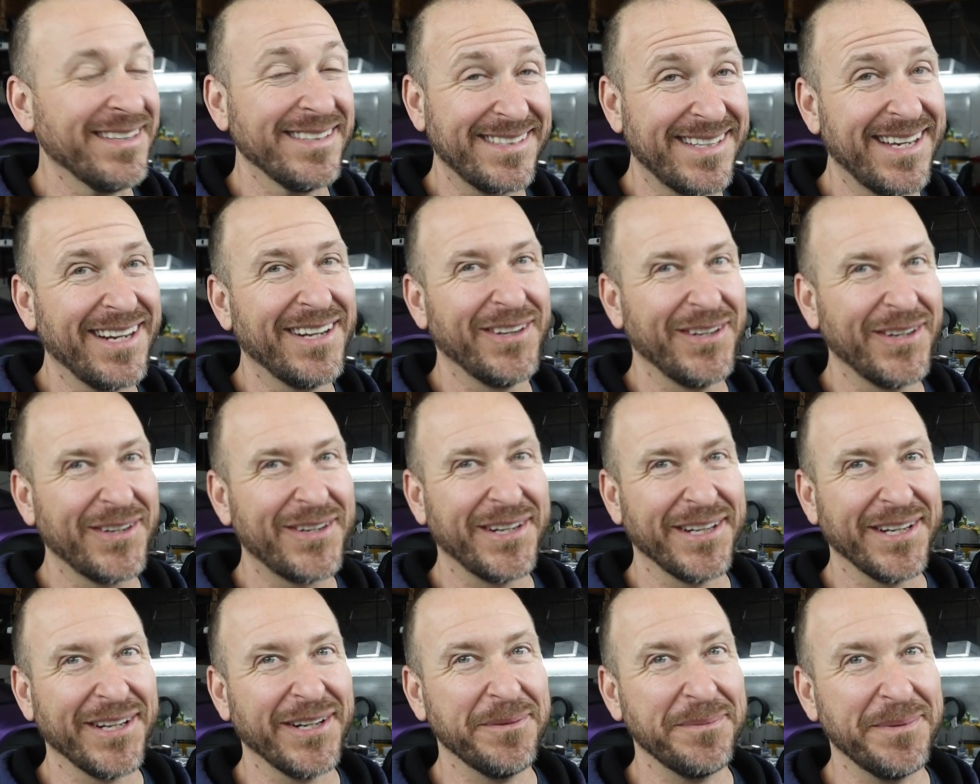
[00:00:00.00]
It's going to
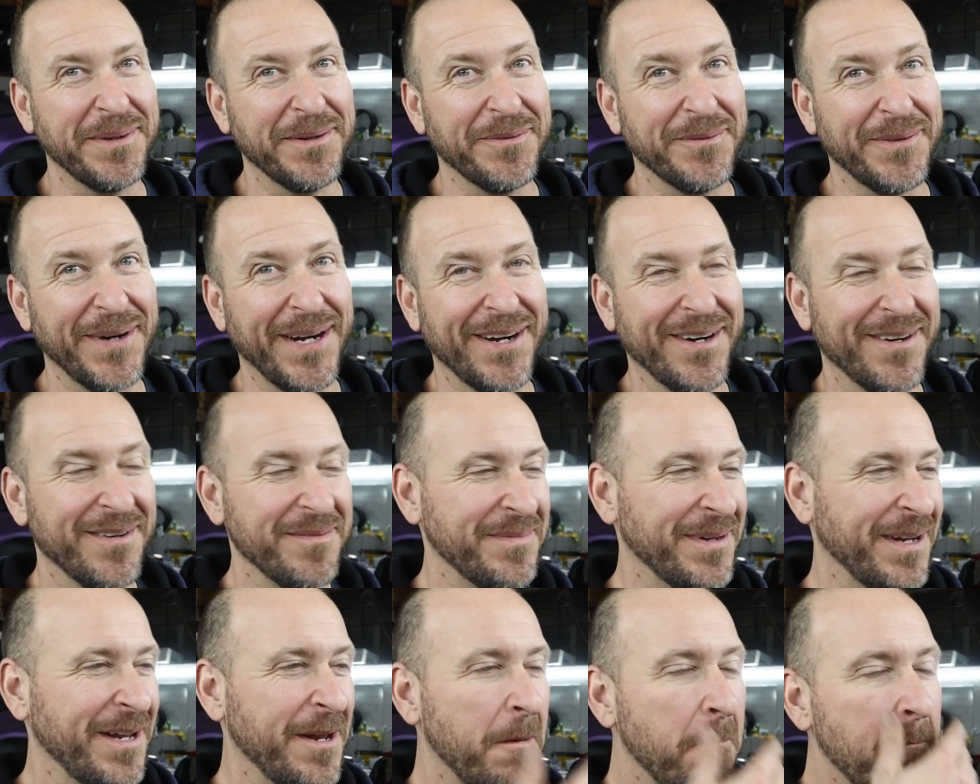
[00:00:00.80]
look a little bit
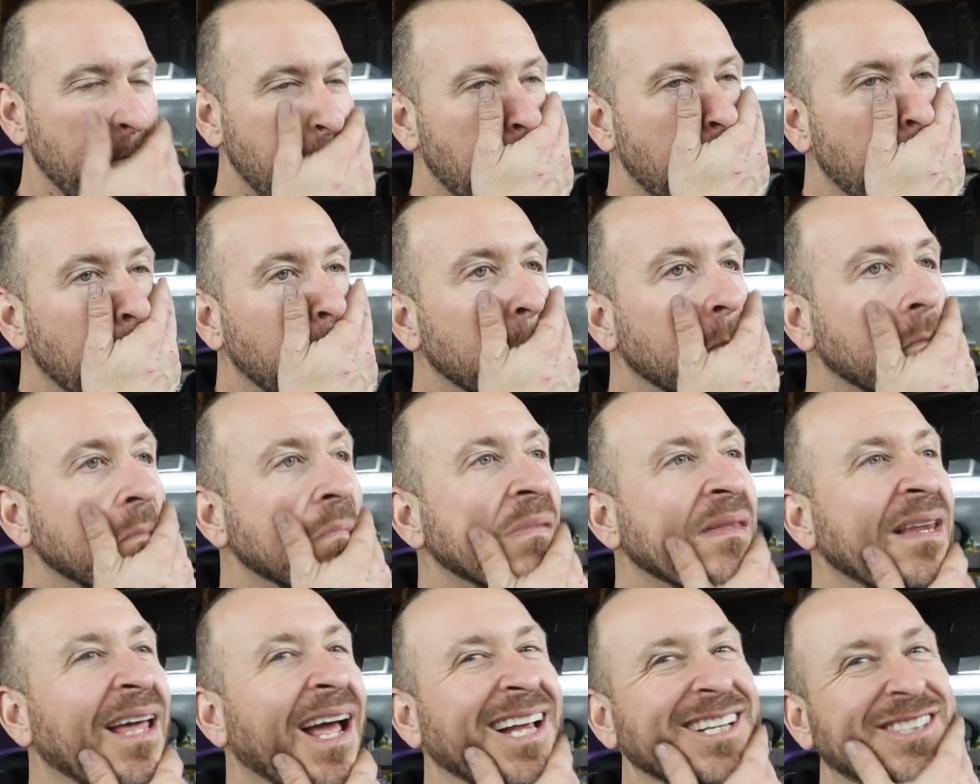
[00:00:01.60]
weird, but
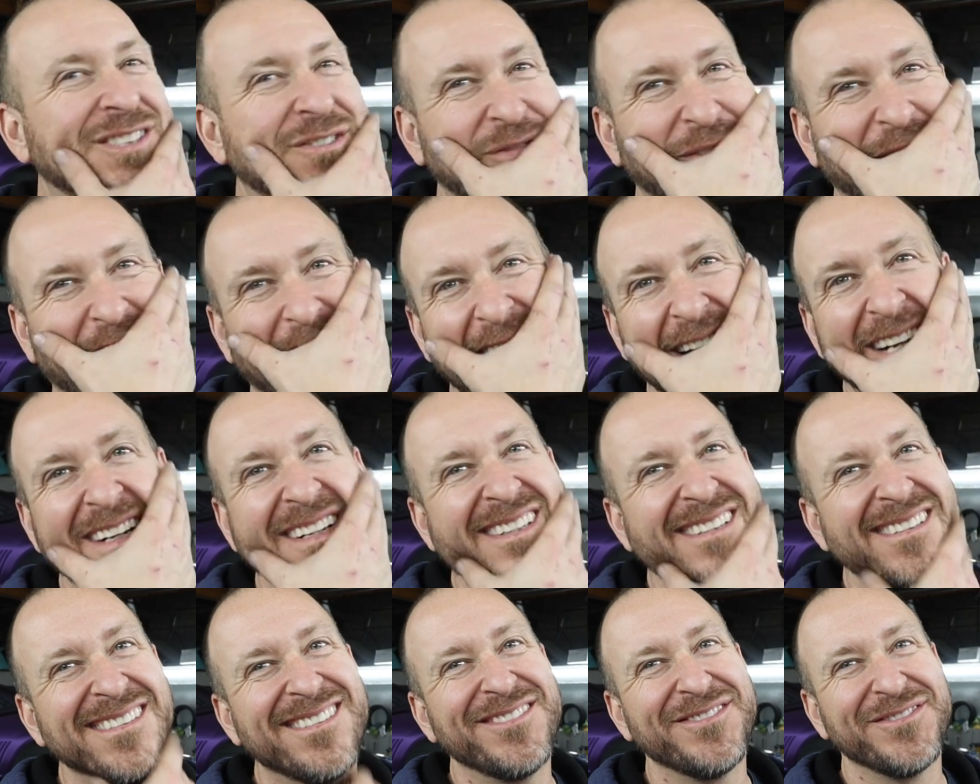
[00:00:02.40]
that's fine.
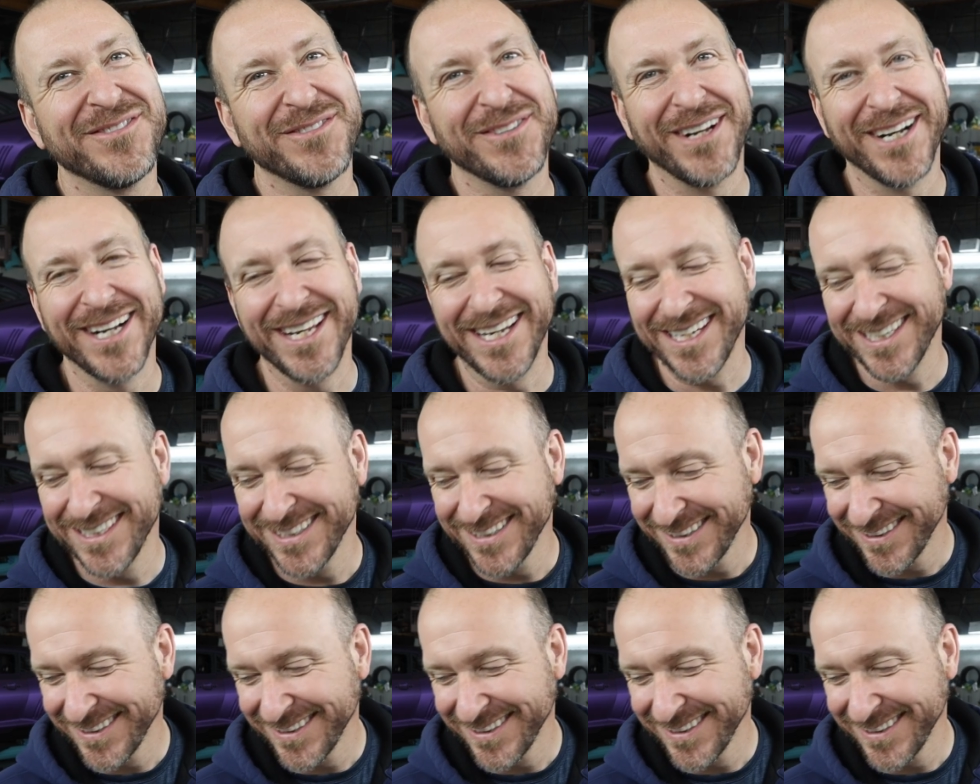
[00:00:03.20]
It's funny.